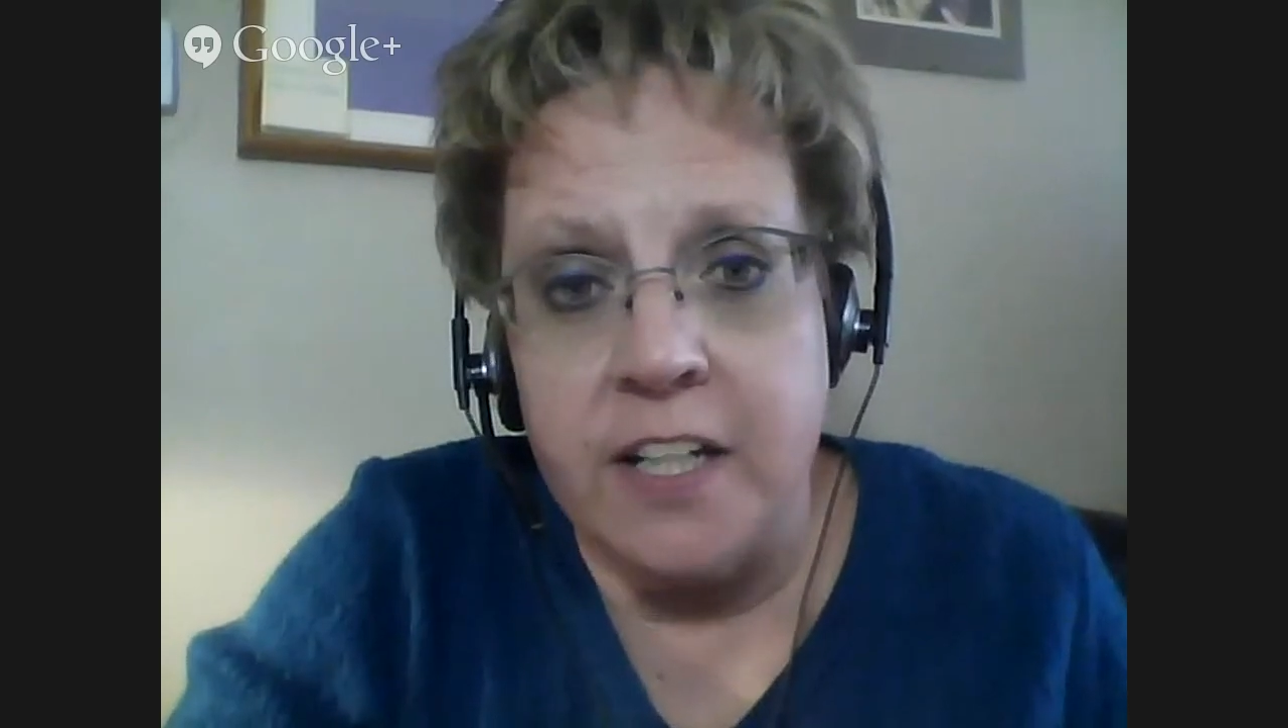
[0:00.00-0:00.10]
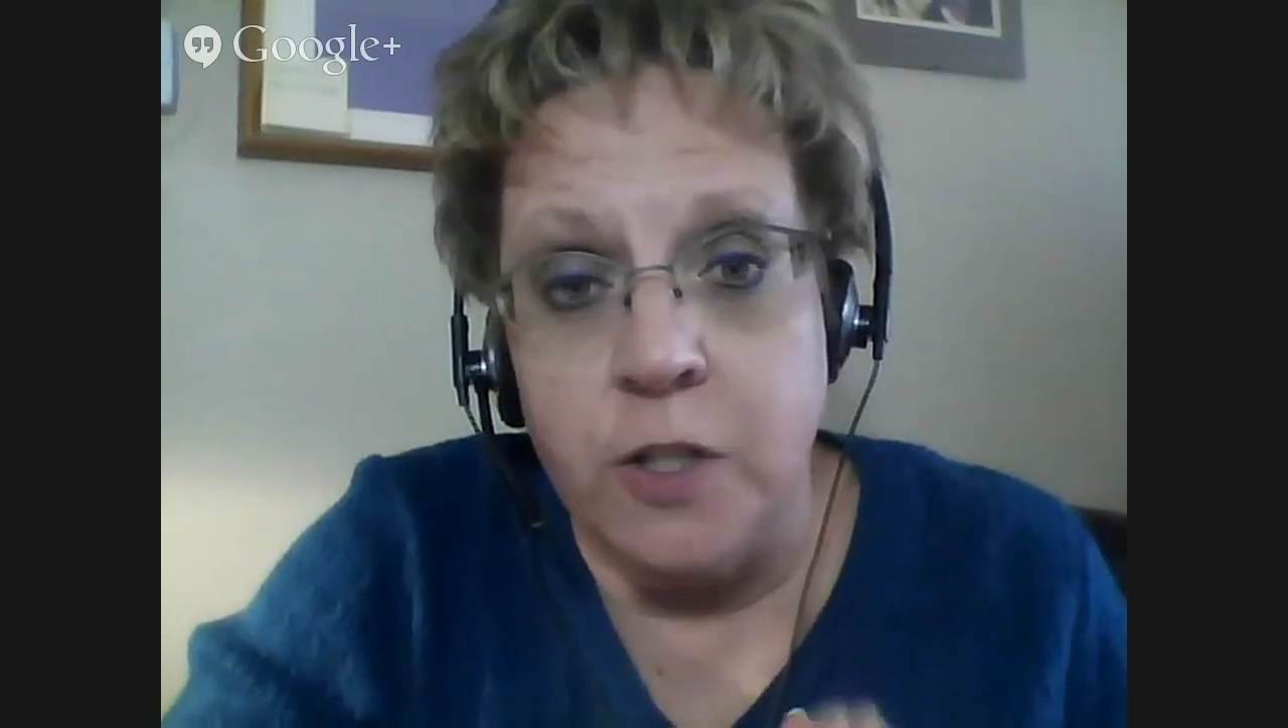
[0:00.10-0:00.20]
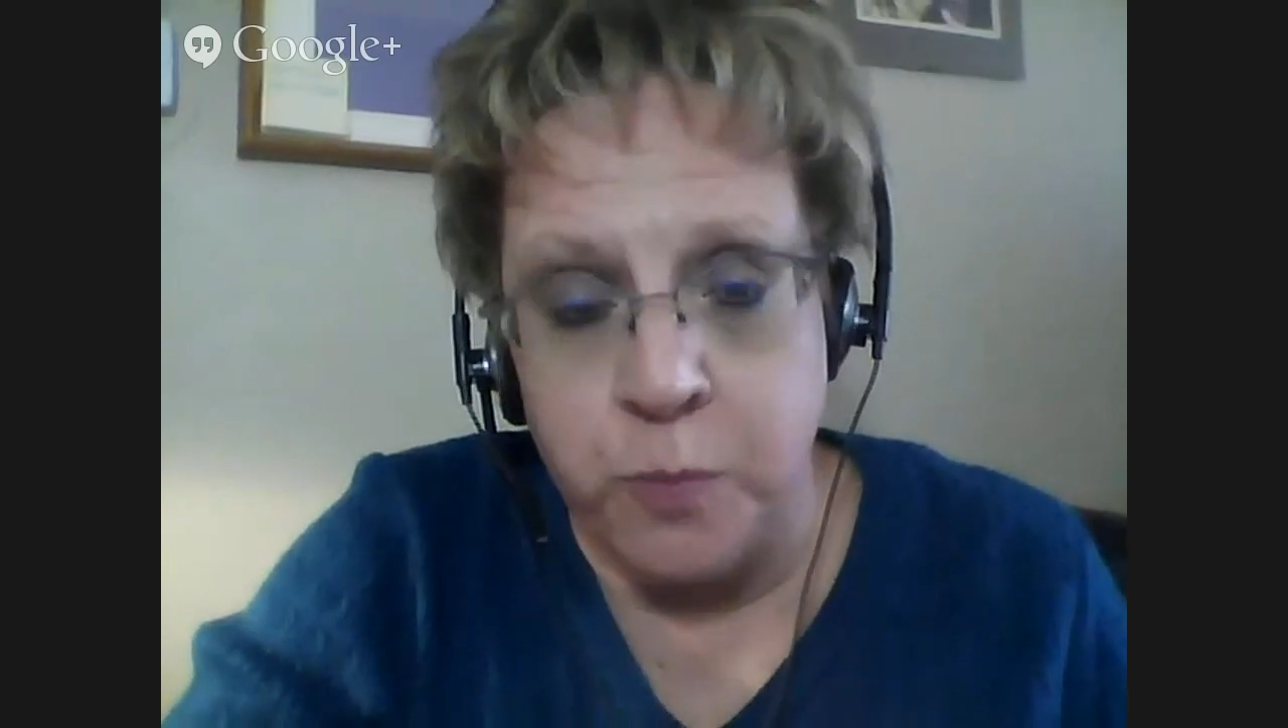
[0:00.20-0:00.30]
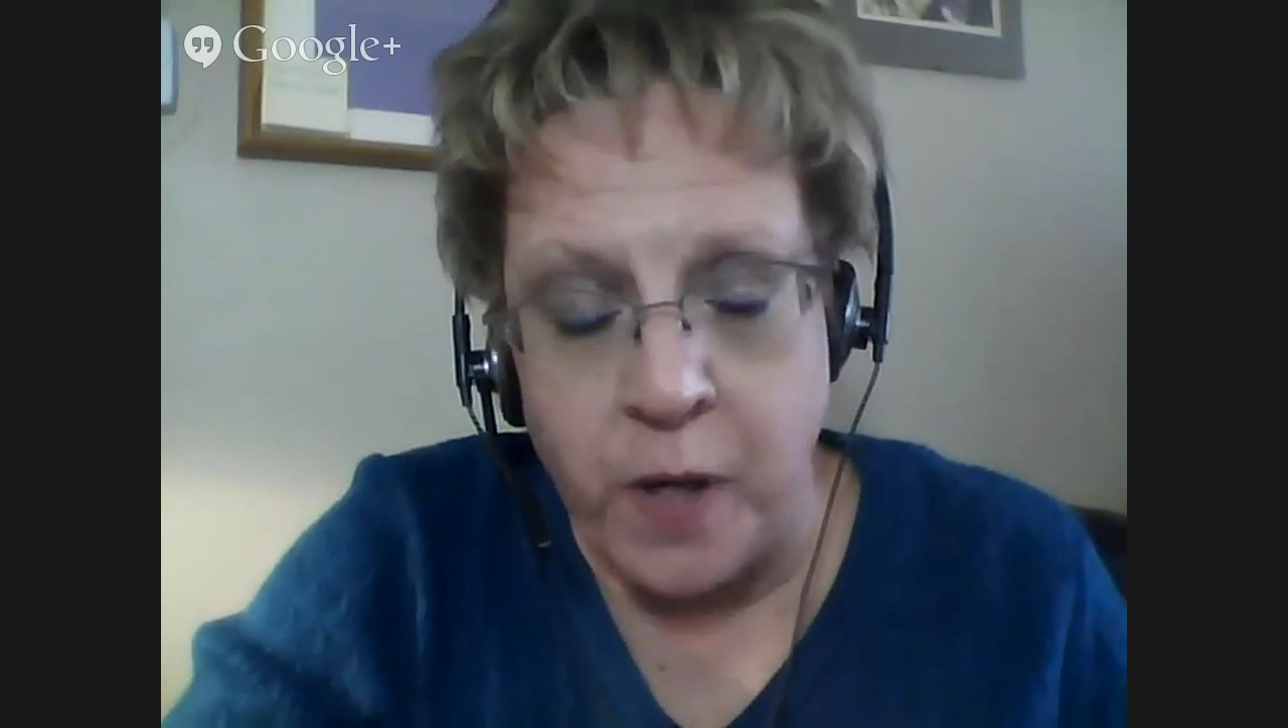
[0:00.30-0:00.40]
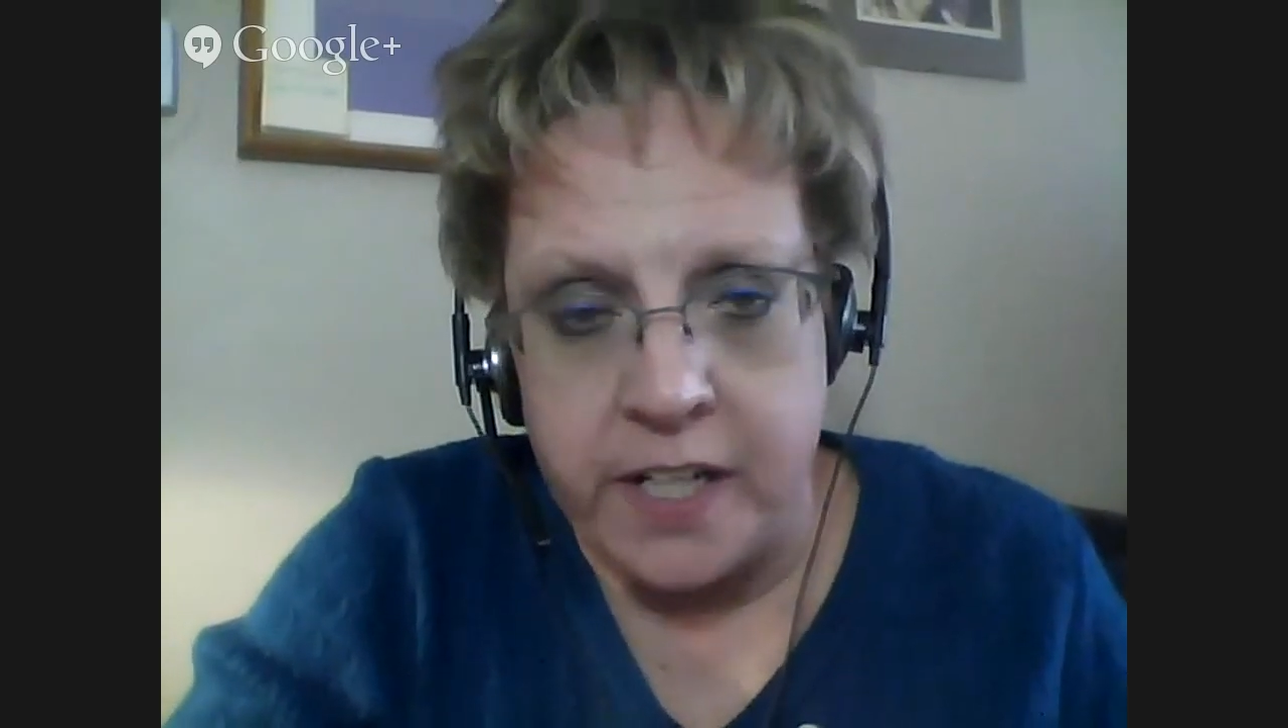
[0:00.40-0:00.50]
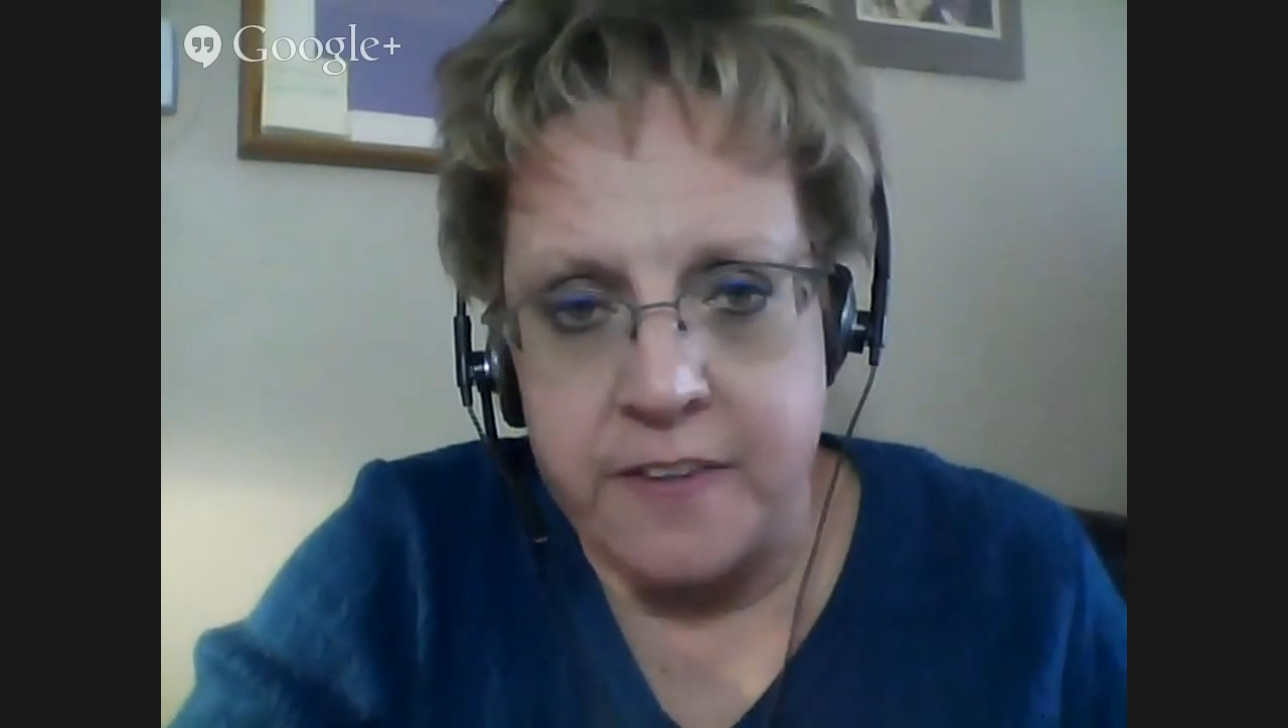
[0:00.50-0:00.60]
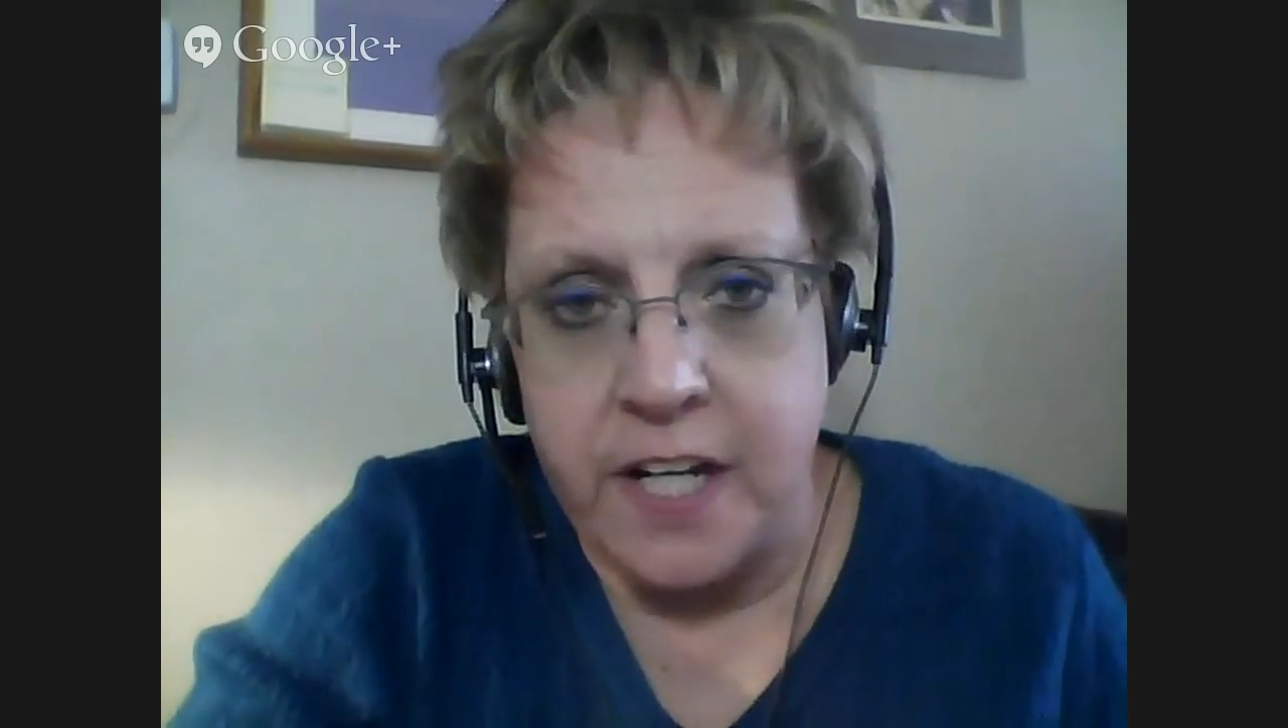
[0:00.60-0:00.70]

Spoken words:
you're right,